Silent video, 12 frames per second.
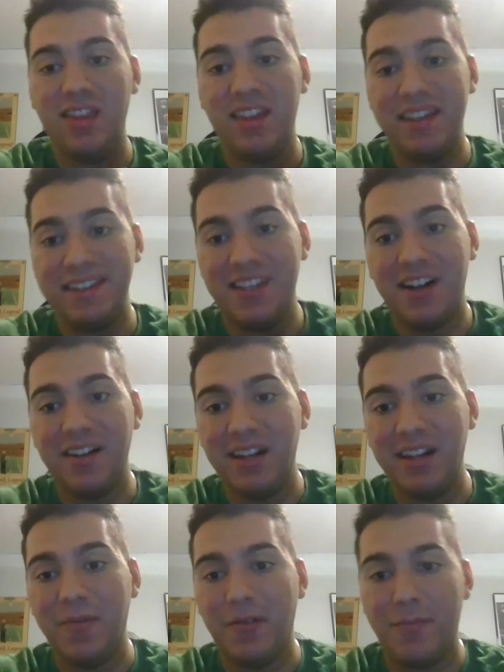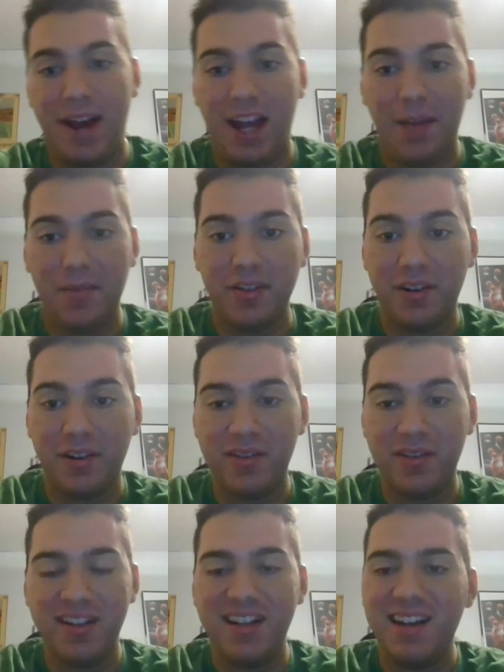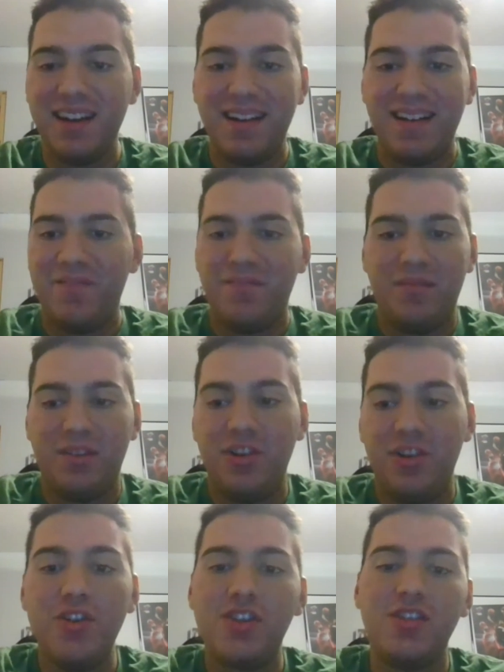this Sunday for Miami, You used